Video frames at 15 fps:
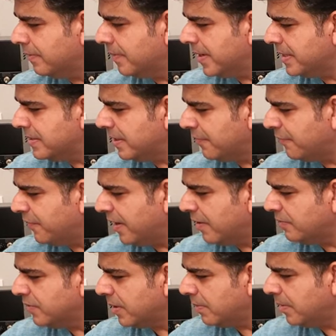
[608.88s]
bass at
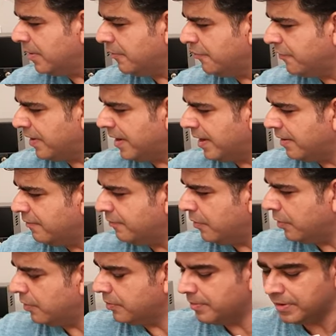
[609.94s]
five, treble at five,
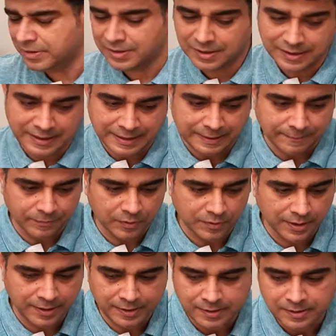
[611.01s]
volume at three,
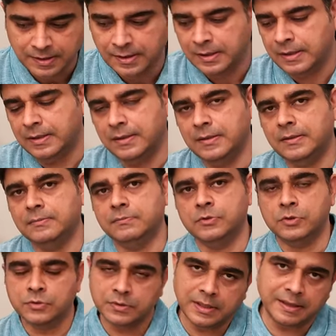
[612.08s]
okay? Um,
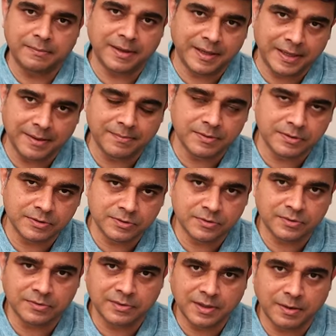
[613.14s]
so that my neighbors
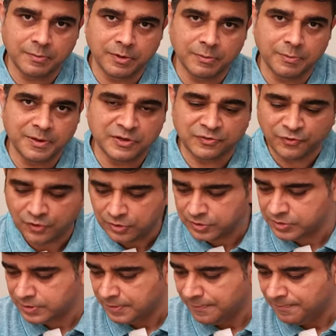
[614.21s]
don't come with
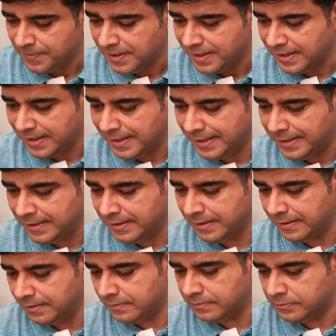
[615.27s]
pitchforks.
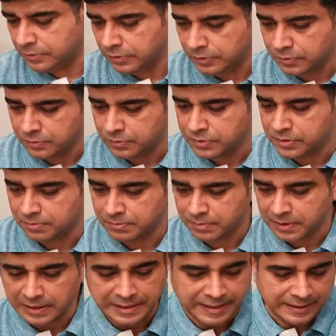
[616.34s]
And do some
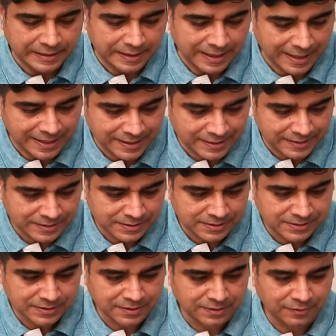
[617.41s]
clean
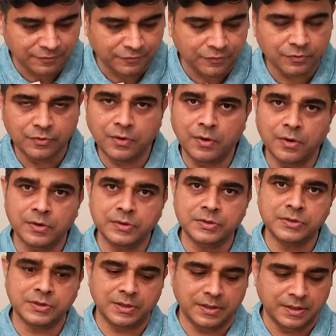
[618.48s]
lines, uh, a few
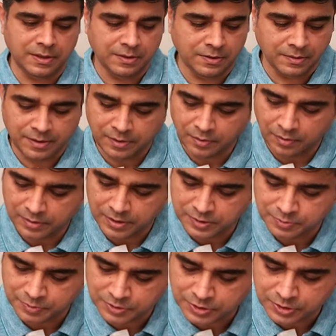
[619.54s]
chords uh, in all these
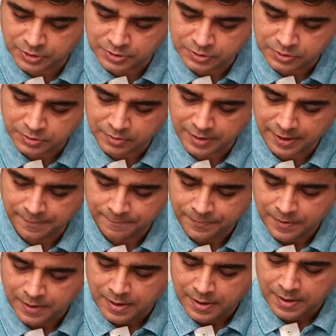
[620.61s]
positions, okay?
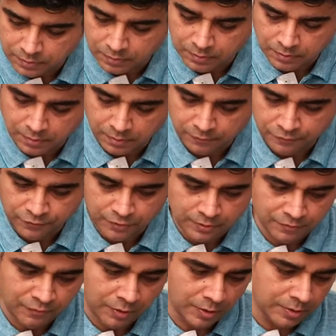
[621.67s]
Tone on full,
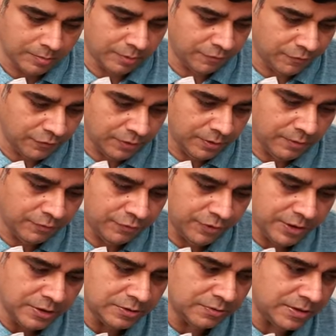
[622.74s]
volume on full for
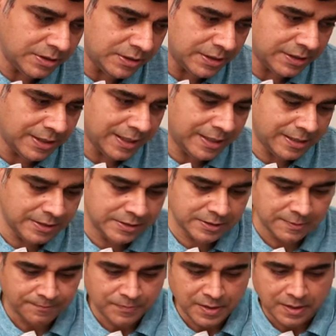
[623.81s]
each of these guitars.
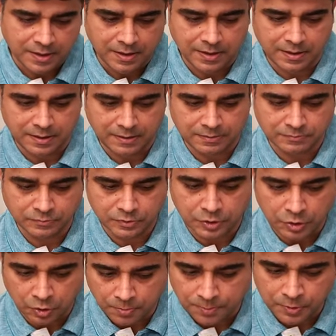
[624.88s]
Um,
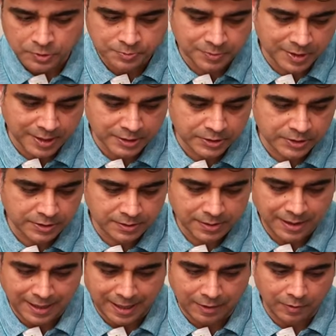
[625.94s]
no post-production
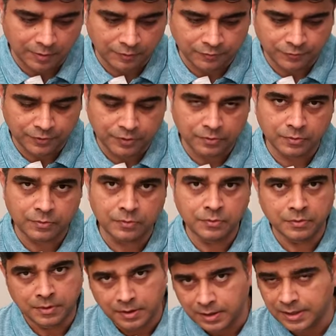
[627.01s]
at all for you.
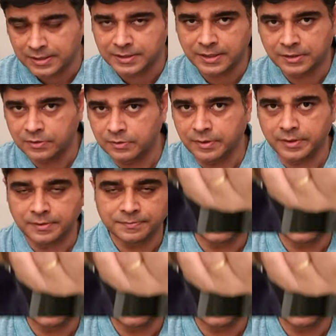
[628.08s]
Let's get to it.